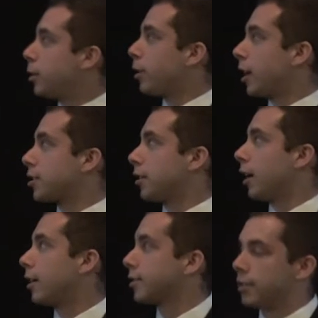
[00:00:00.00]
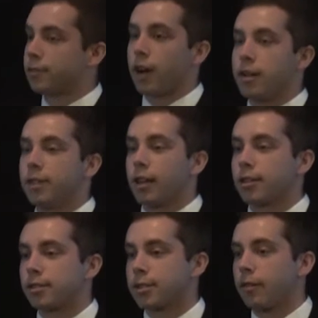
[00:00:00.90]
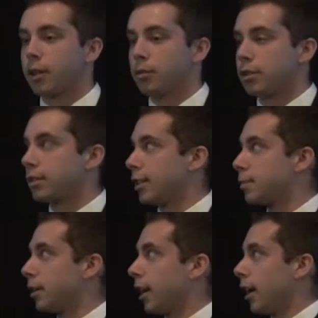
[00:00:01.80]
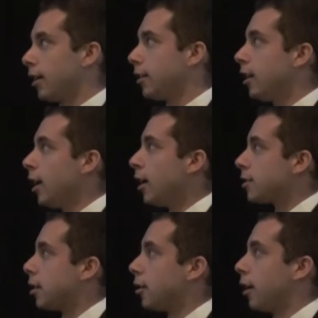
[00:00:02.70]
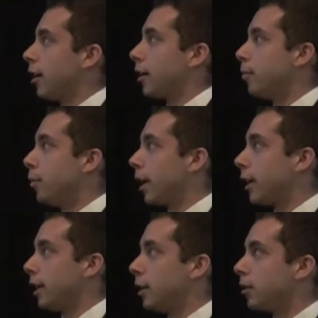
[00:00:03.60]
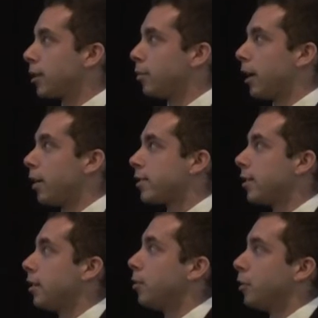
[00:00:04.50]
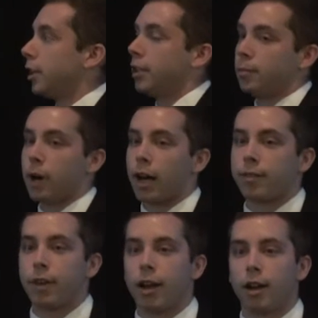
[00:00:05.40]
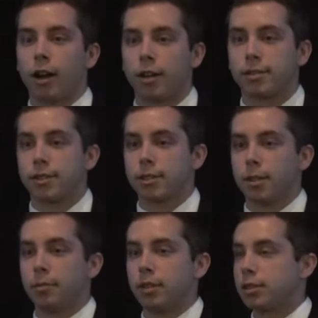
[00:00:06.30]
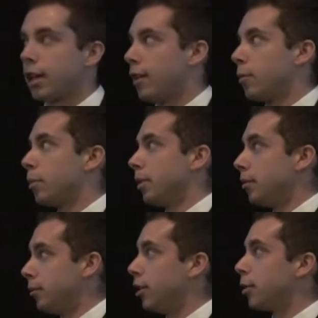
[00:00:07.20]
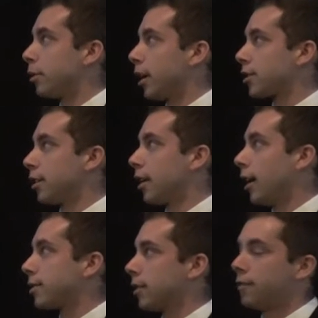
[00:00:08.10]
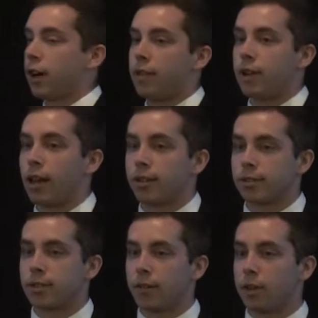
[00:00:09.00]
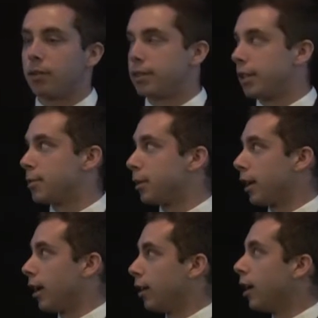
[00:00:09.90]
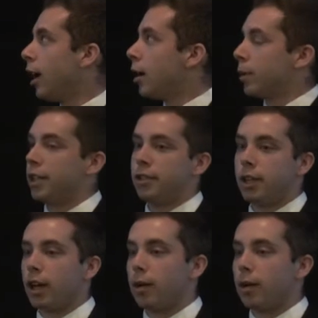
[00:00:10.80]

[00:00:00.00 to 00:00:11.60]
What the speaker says: unit production cost is $5.71 per gallon. So to make an equal comparison, we modified our system to have a unit production cost of $5.71 per gallon by